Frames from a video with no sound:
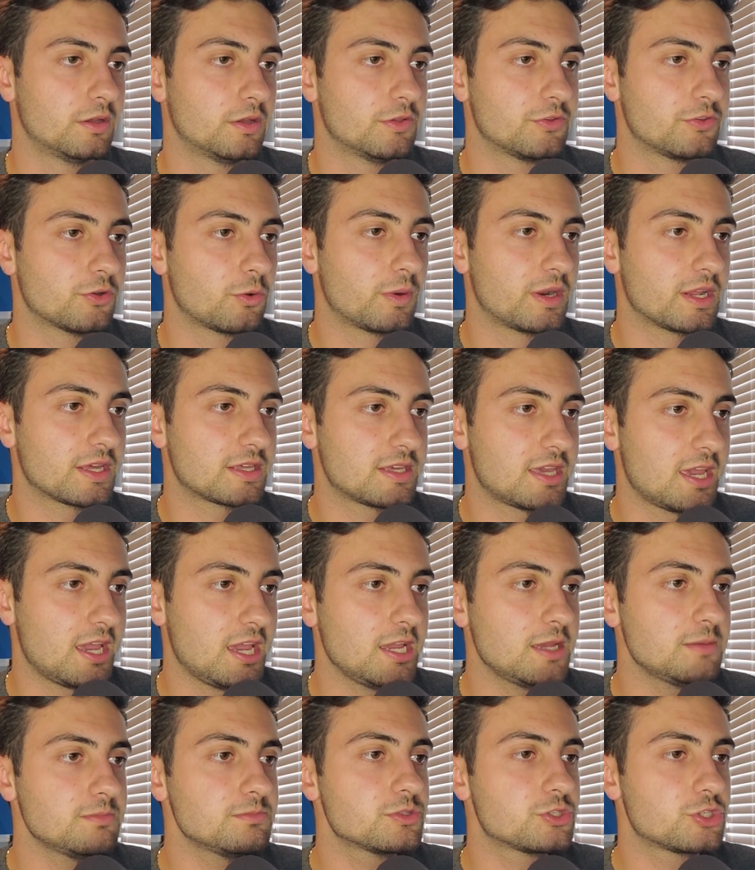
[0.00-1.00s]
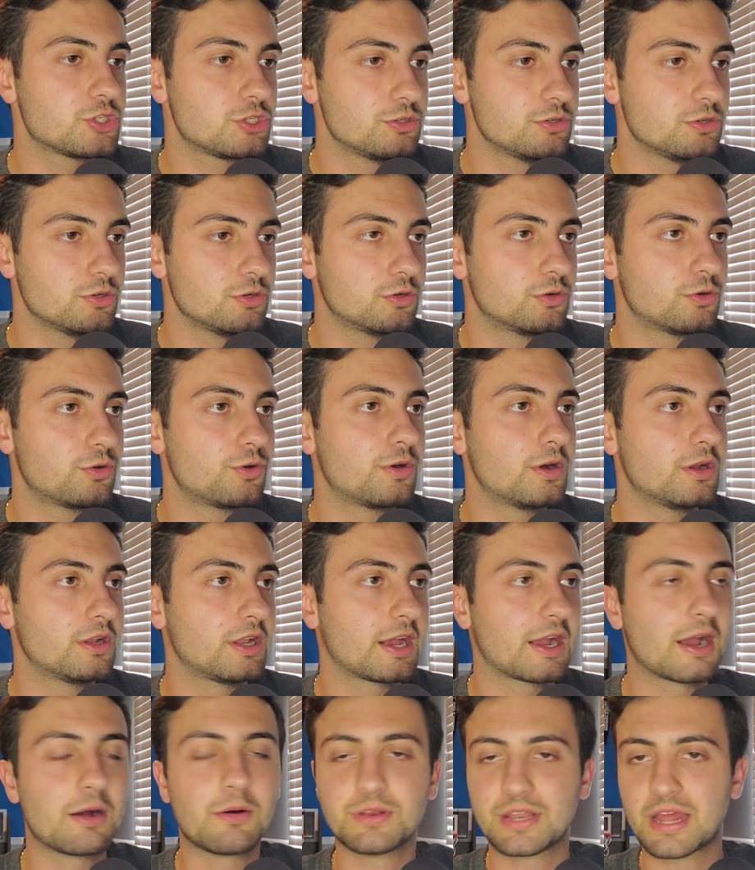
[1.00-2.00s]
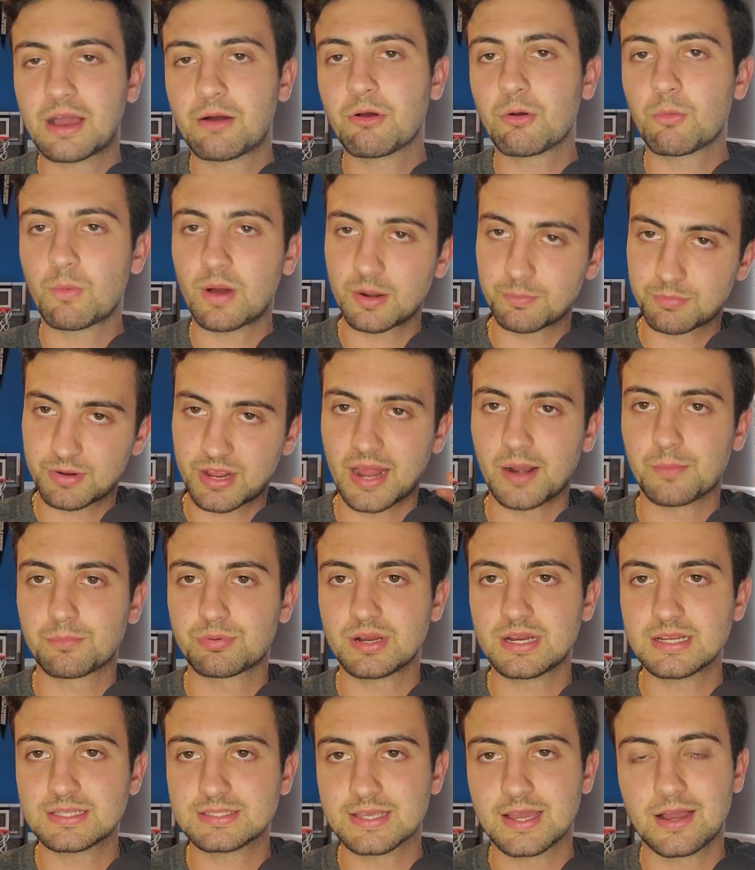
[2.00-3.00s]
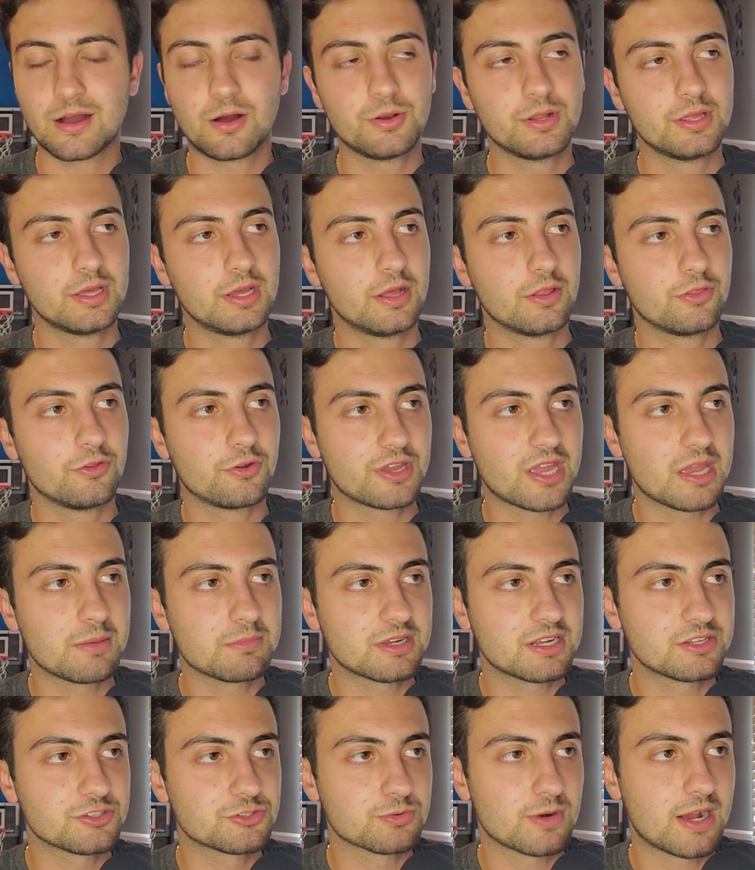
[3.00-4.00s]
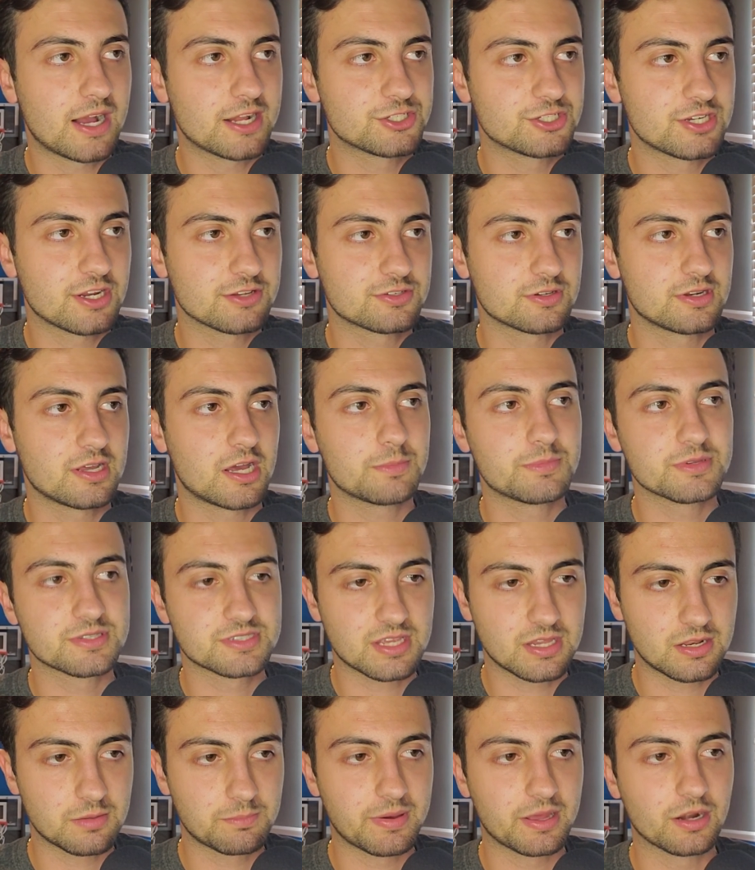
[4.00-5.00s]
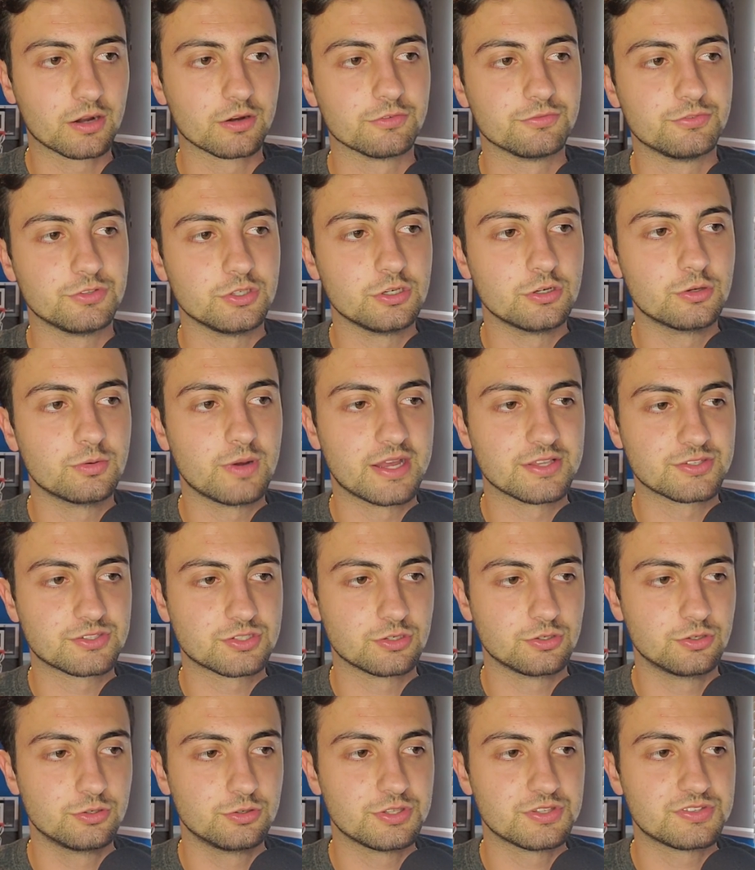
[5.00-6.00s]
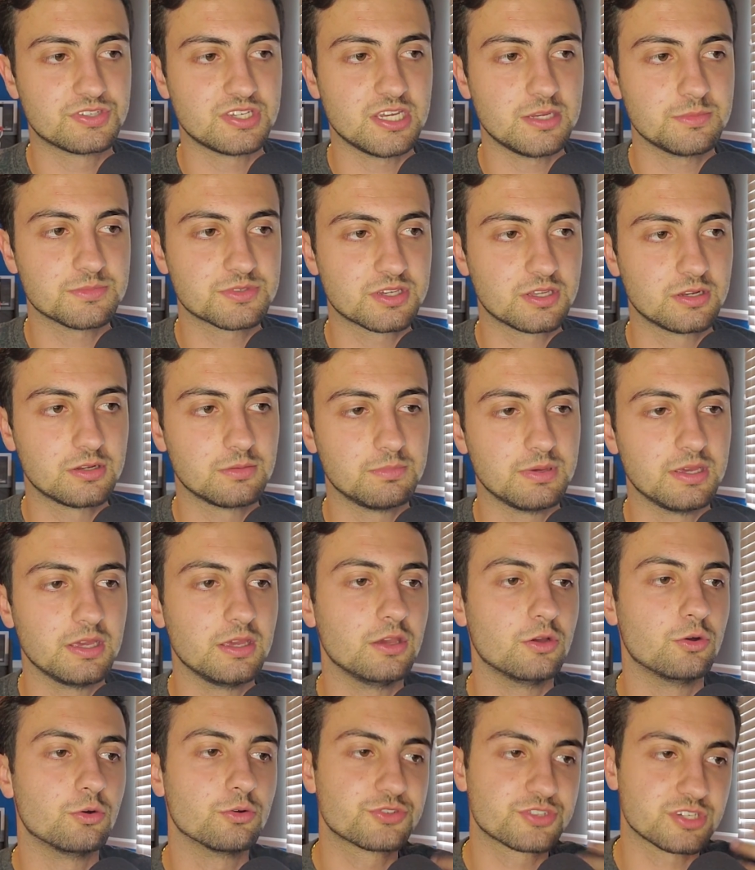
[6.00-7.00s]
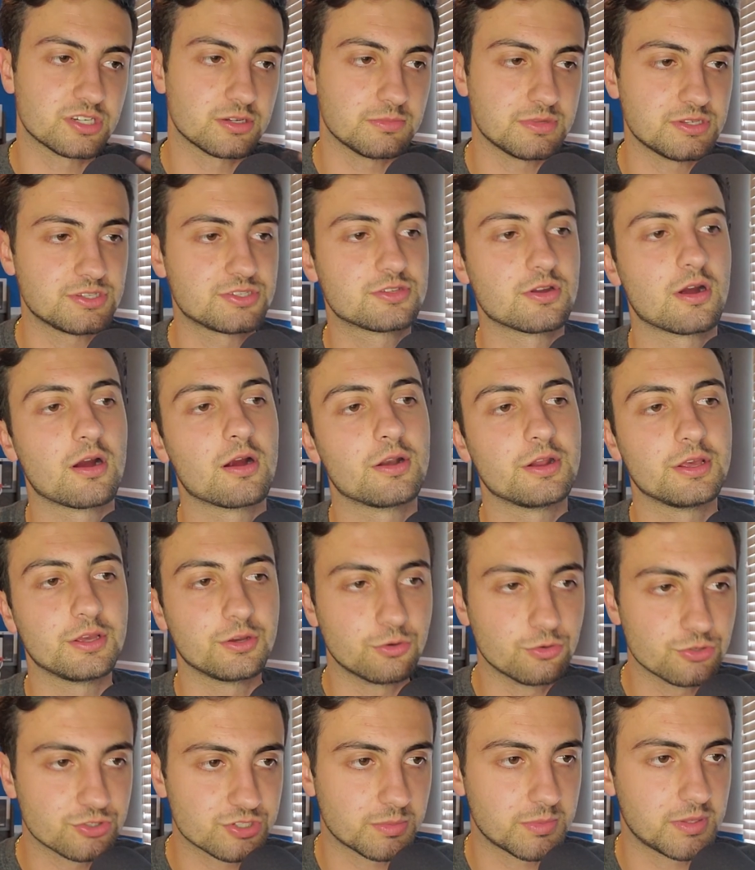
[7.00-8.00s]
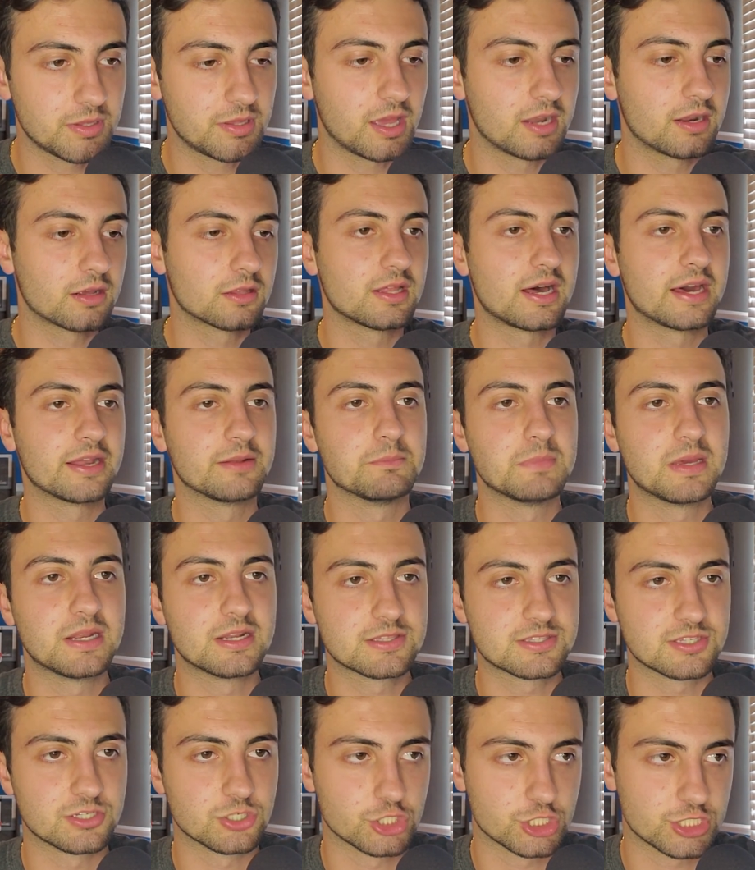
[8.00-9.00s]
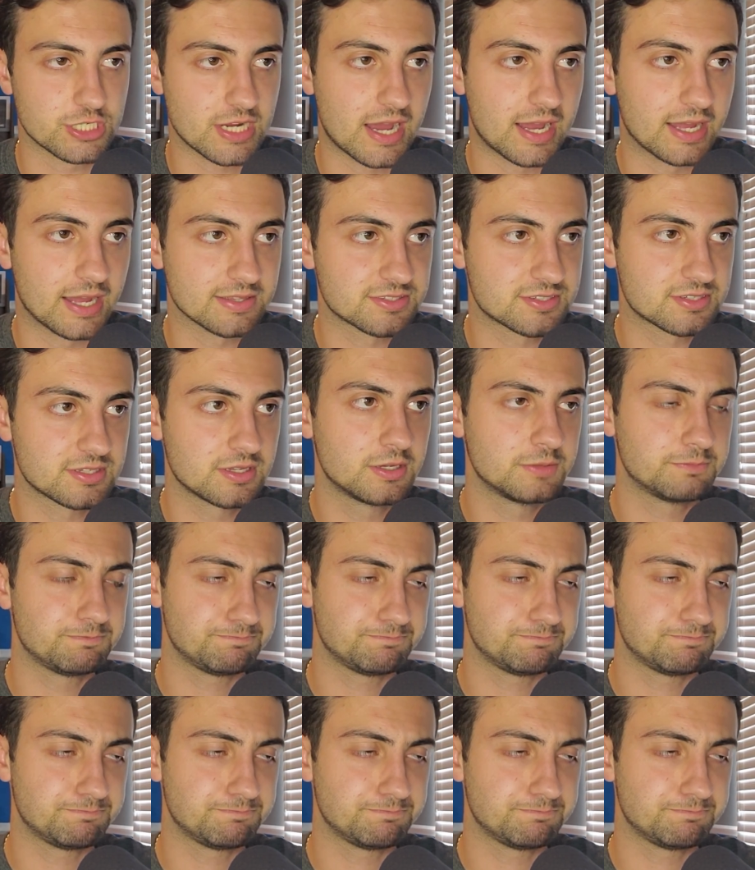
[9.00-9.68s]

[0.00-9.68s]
So when it came to, now I want to kind of break down their game against Rochester to help us get a better view as to who the team's going to be, who's going to be starting, who's going to be getting a lot of minutes and shots.